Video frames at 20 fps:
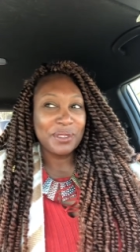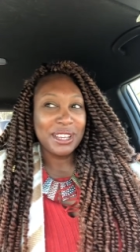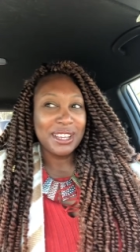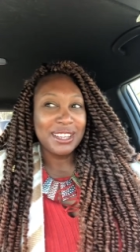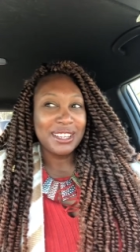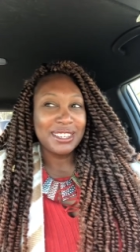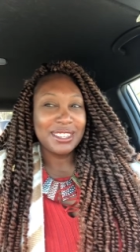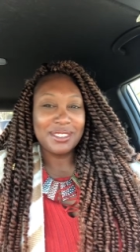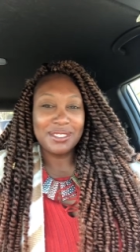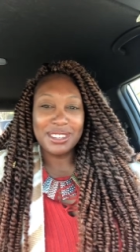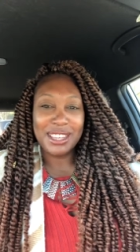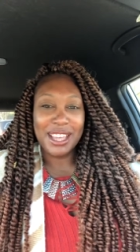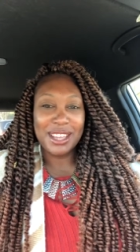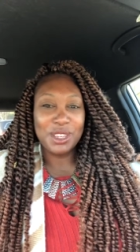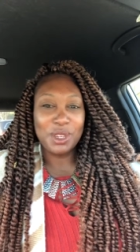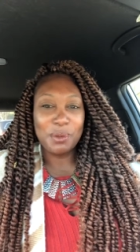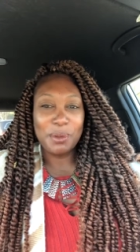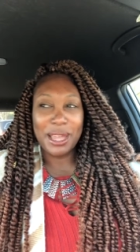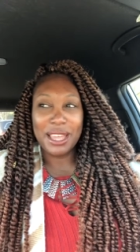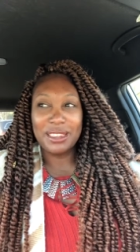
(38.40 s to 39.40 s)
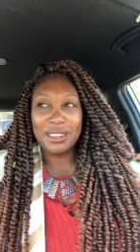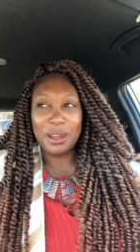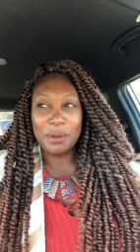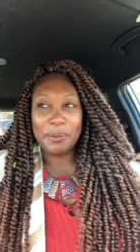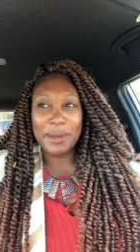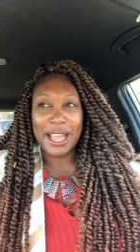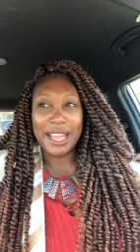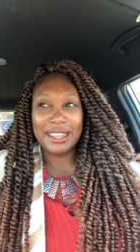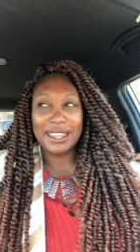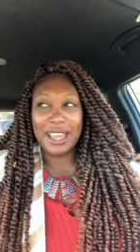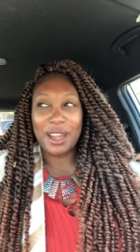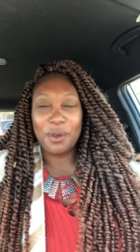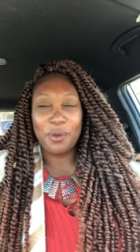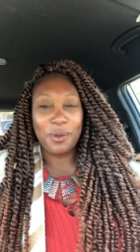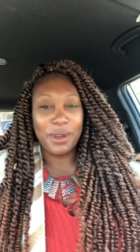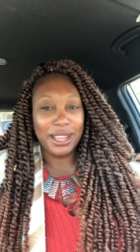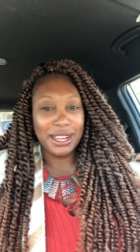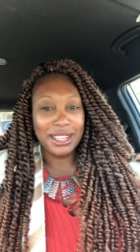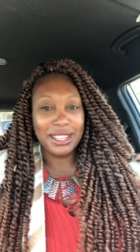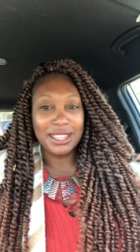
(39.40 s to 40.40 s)
sometimes you may look back like,
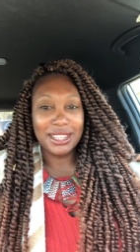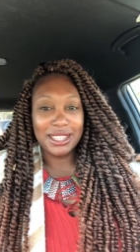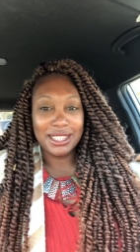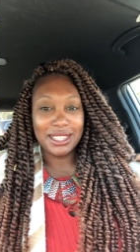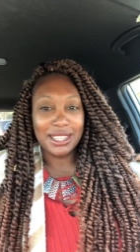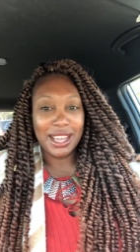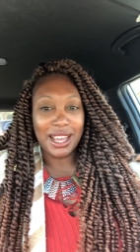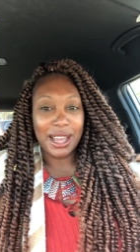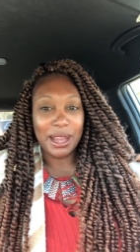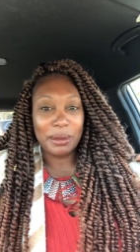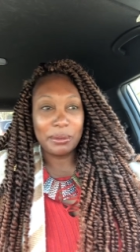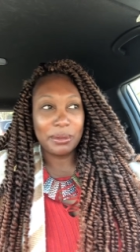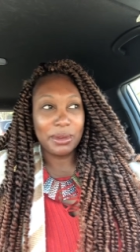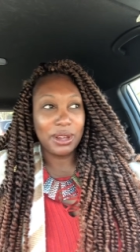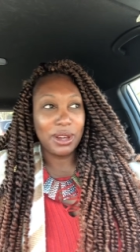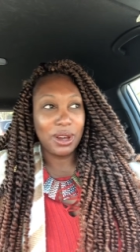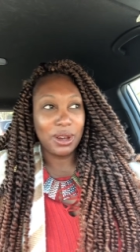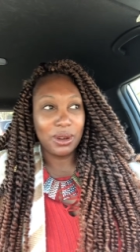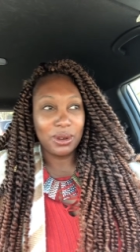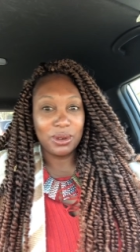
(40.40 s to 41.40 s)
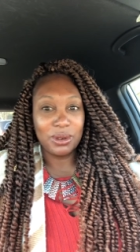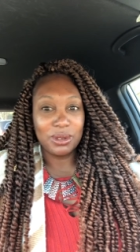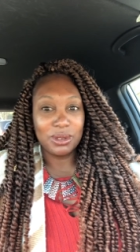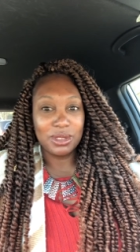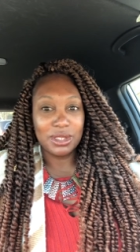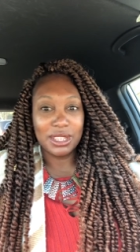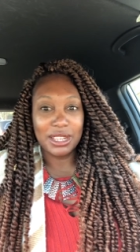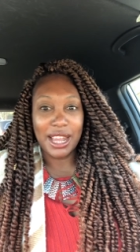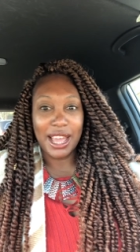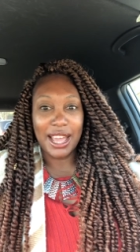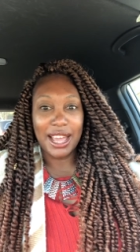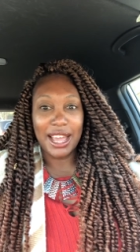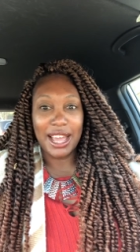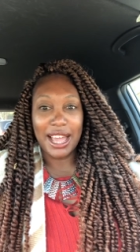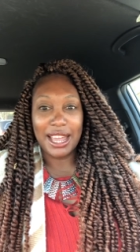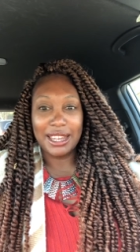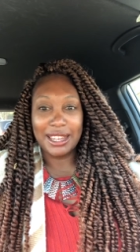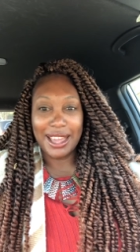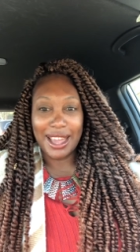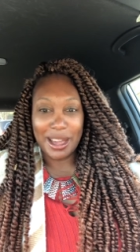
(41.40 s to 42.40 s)
where did this time go? Did
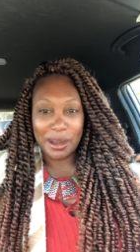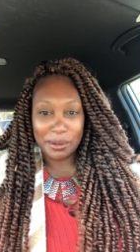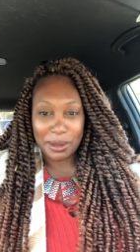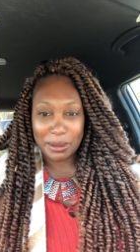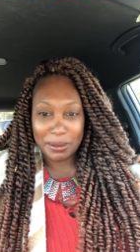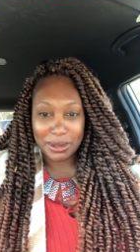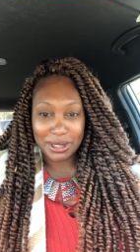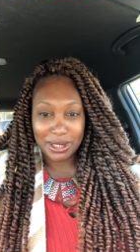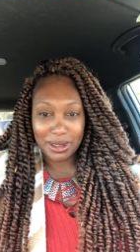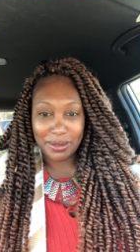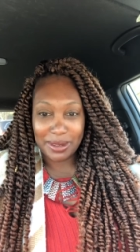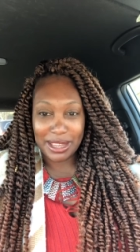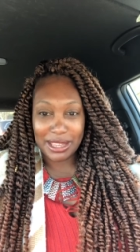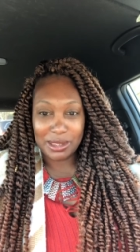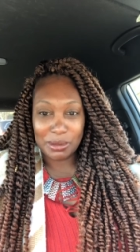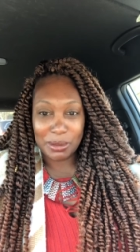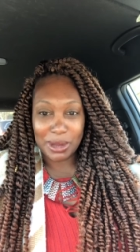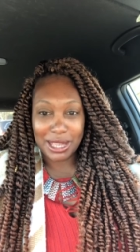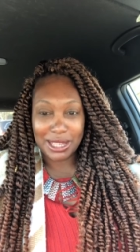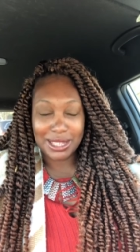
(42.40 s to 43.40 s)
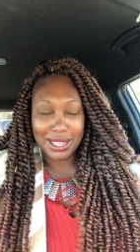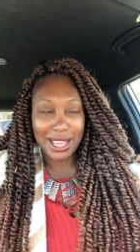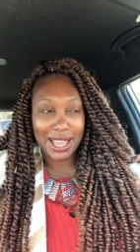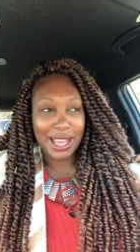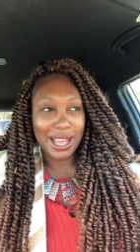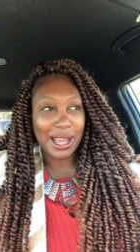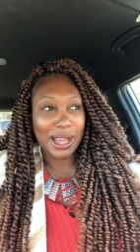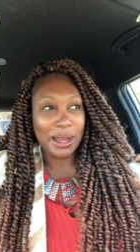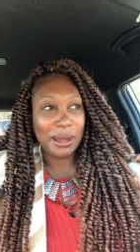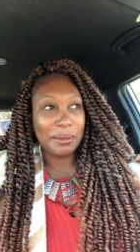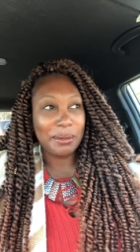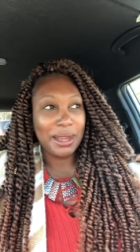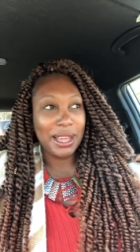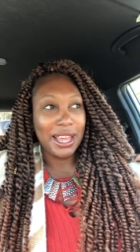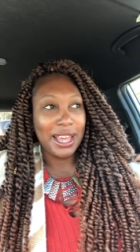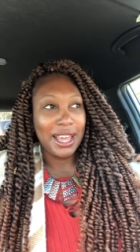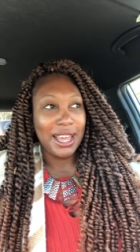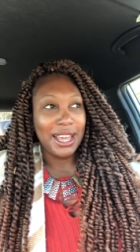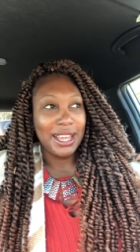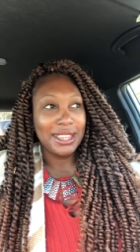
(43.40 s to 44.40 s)
I allow people to waste my time?
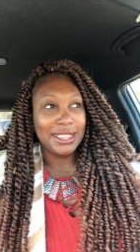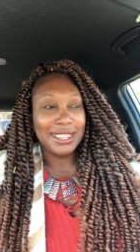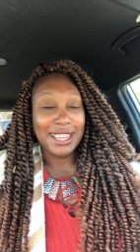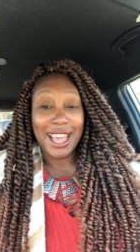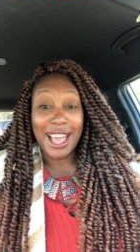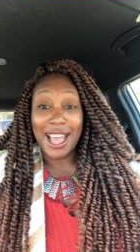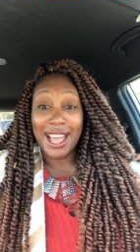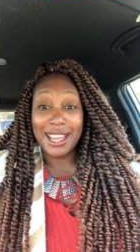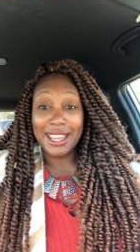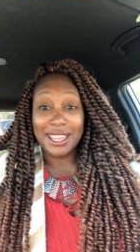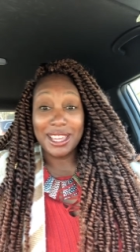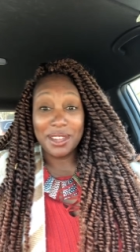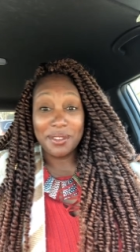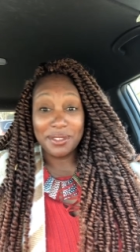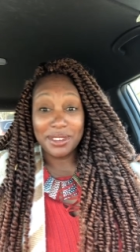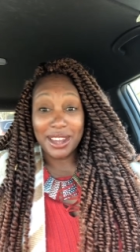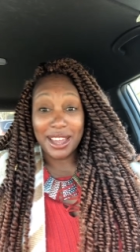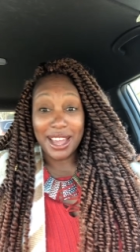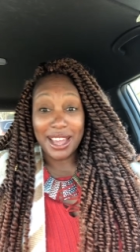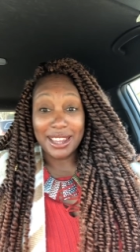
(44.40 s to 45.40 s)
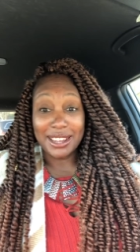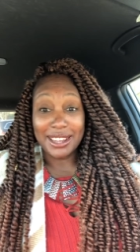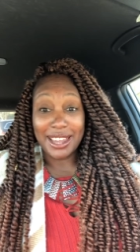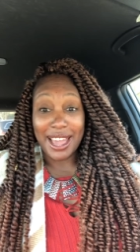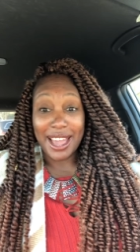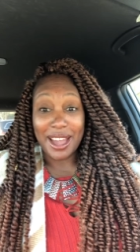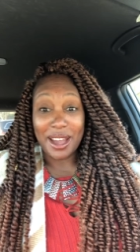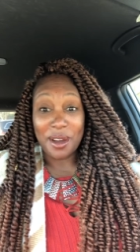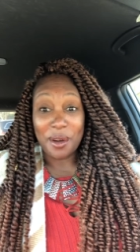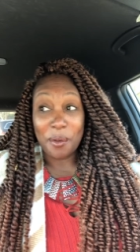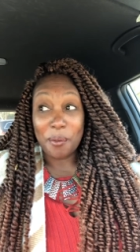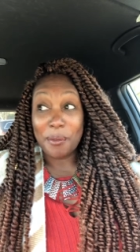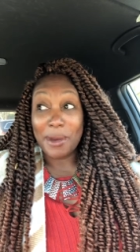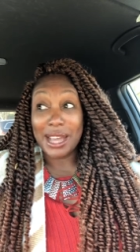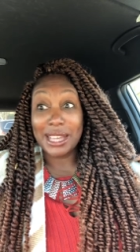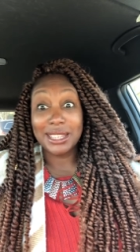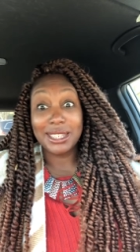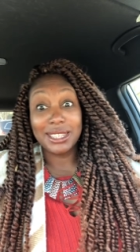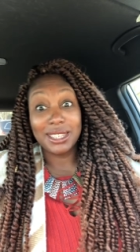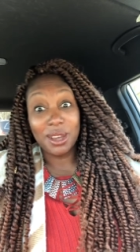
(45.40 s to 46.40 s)
Did I even allow
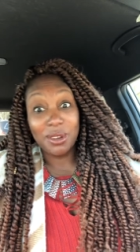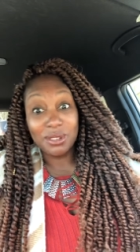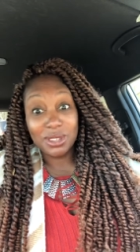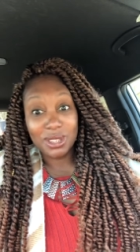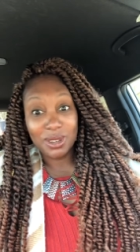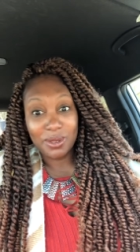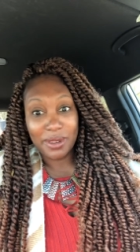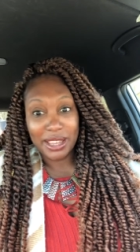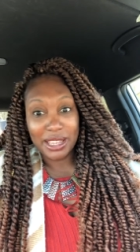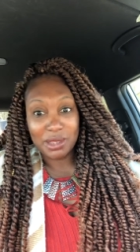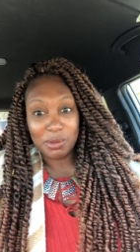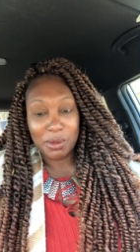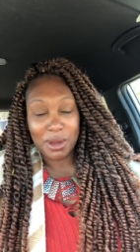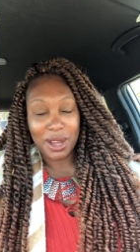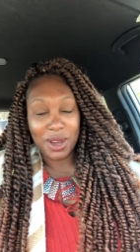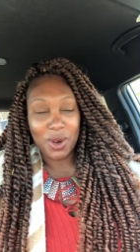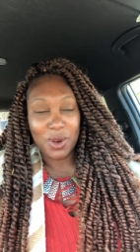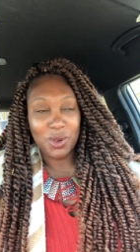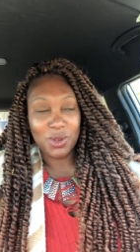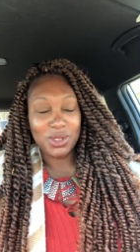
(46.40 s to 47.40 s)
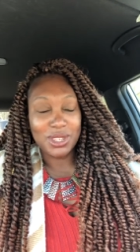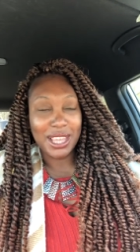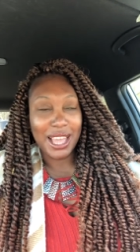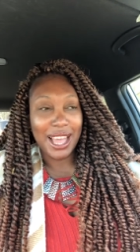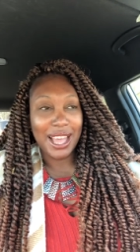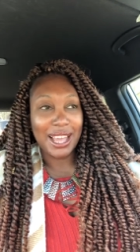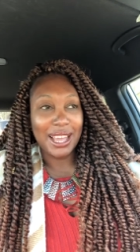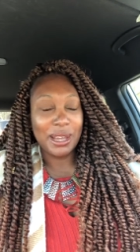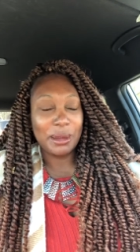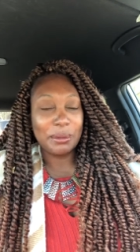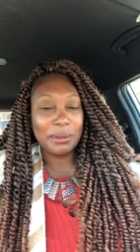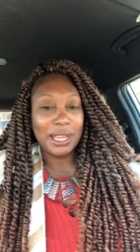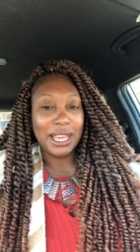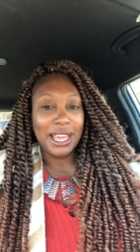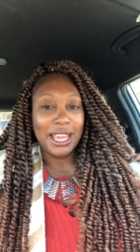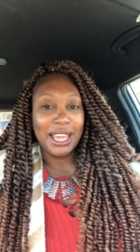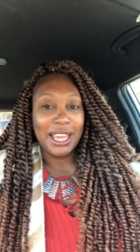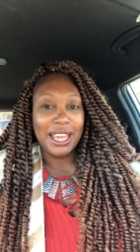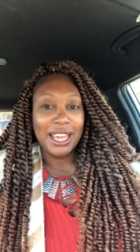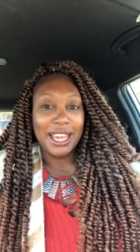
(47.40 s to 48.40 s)
myself to waste my own time?
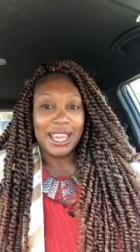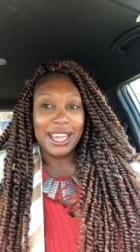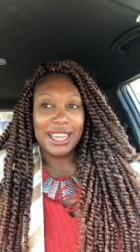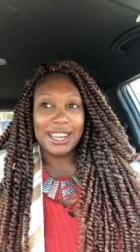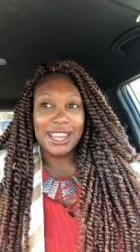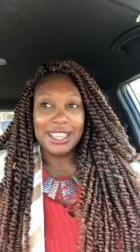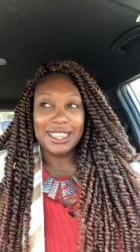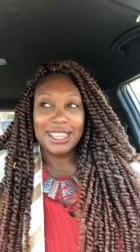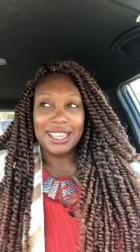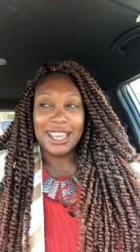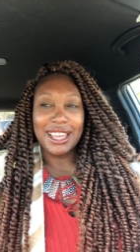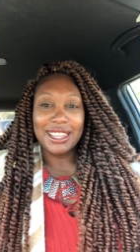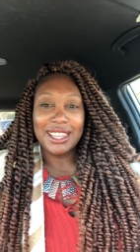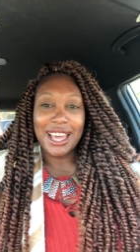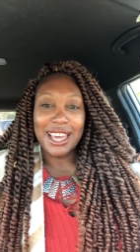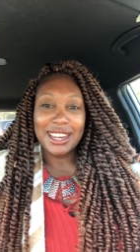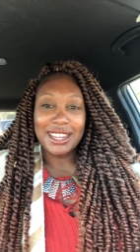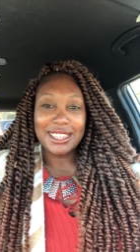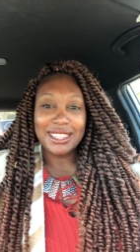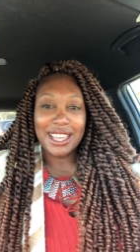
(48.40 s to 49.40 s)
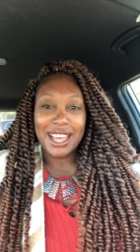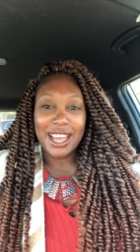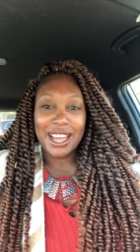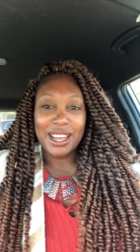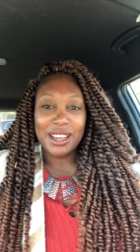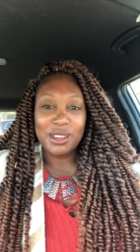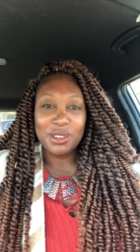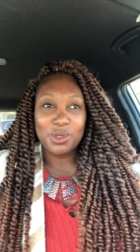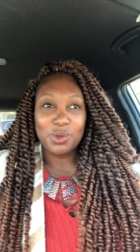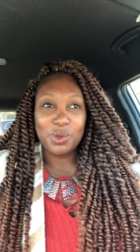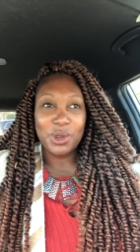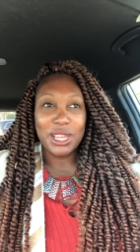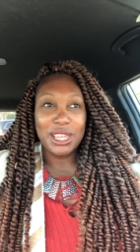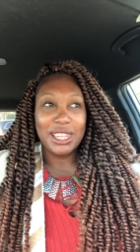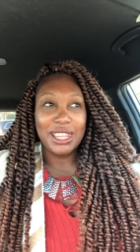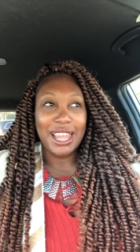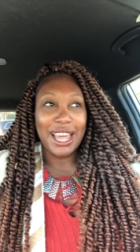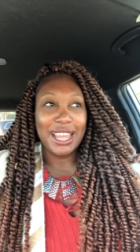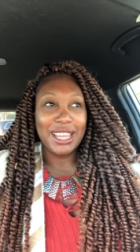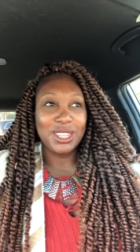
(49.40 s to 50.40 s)
And I think a lot of times we
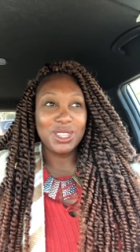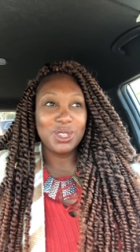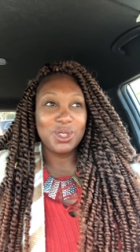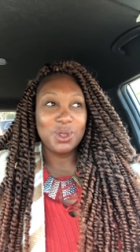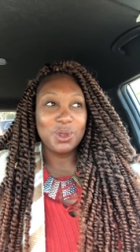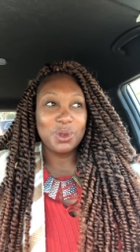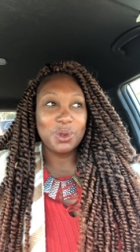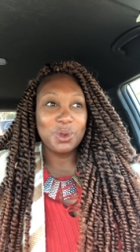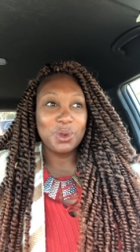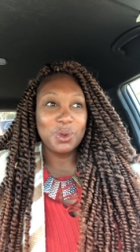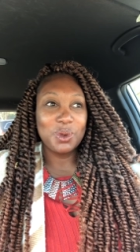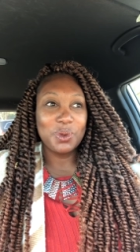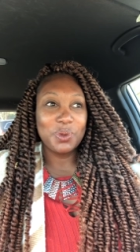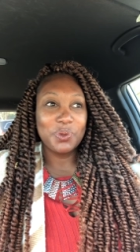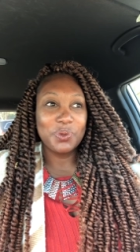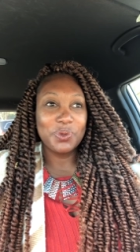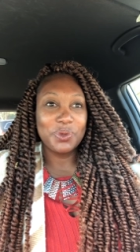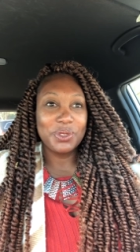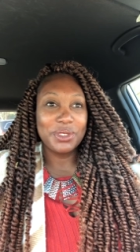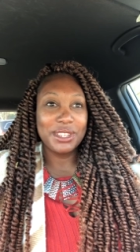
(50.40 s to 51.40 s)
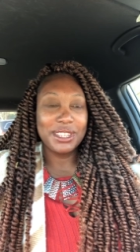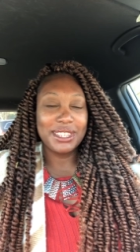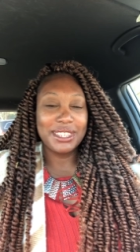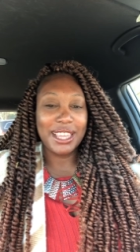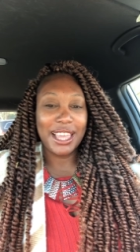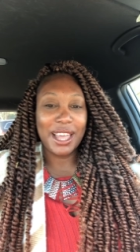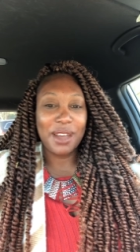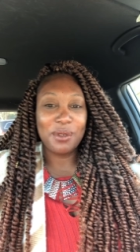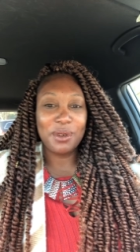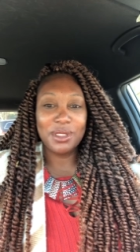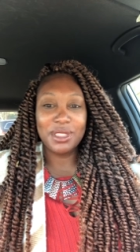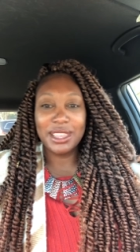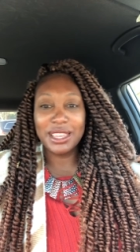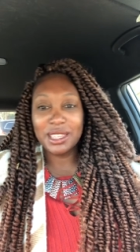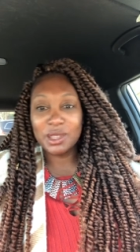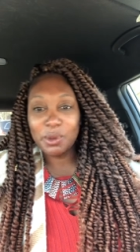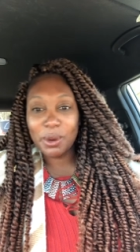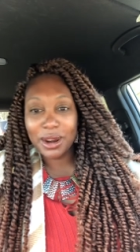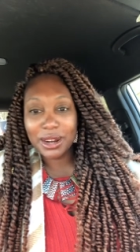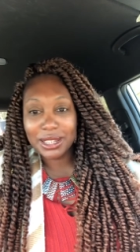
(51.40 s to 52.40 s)
like to say, well,
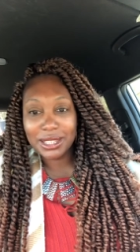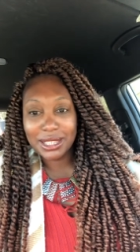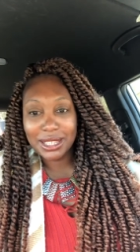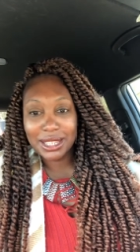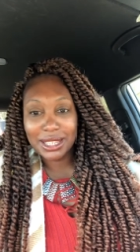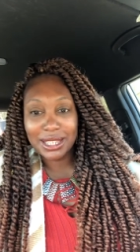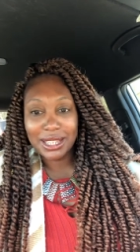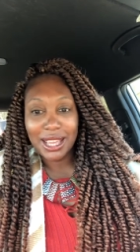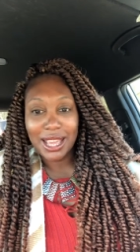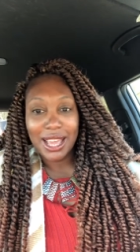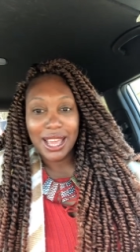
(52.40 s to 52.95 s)
this person